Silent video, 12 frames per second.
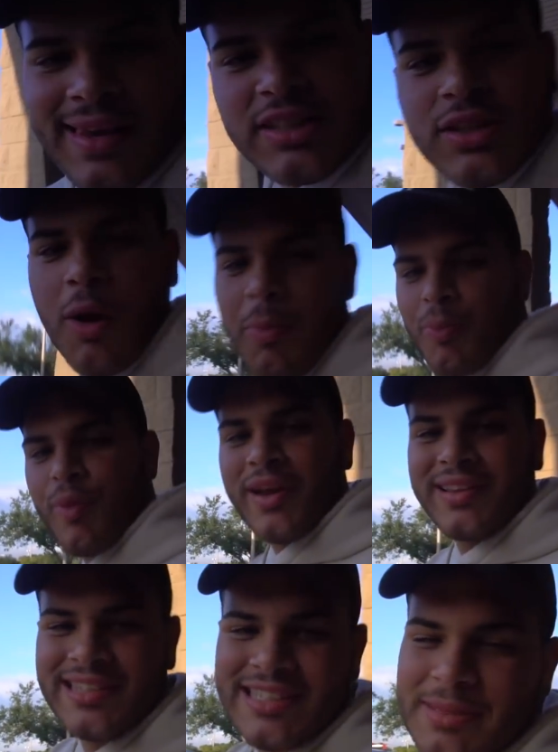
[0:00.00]
Let's go
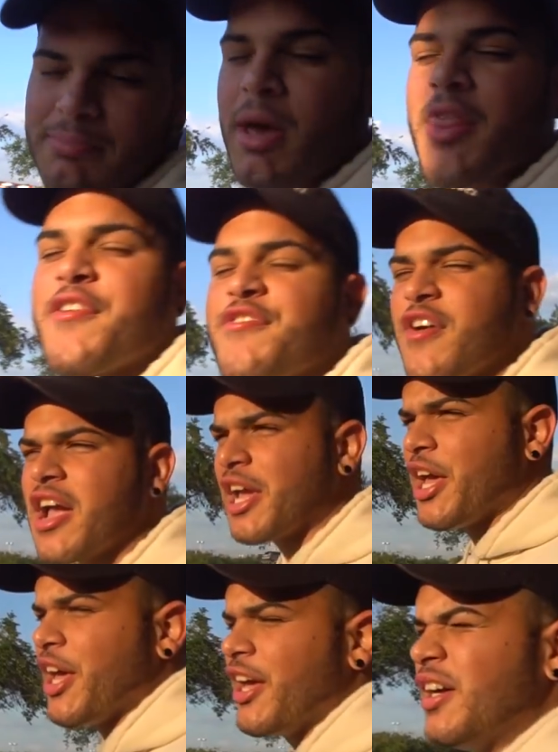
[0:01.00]
prank this
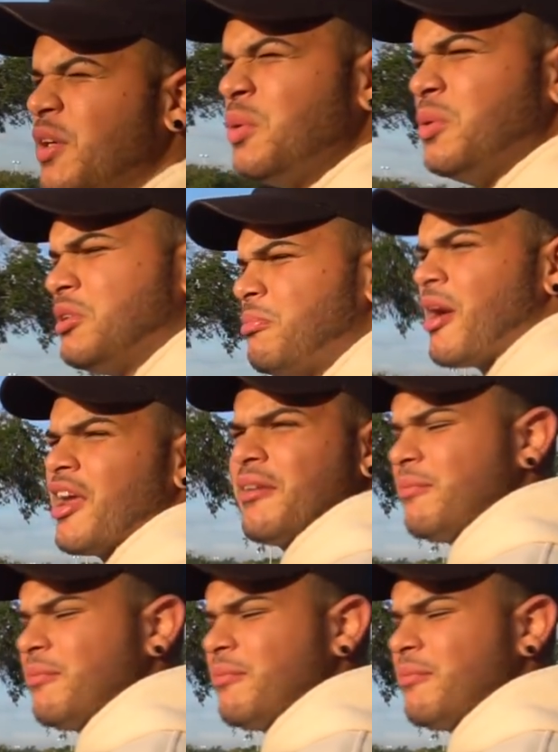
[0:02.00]
motherfucker. Ooh, it's bright.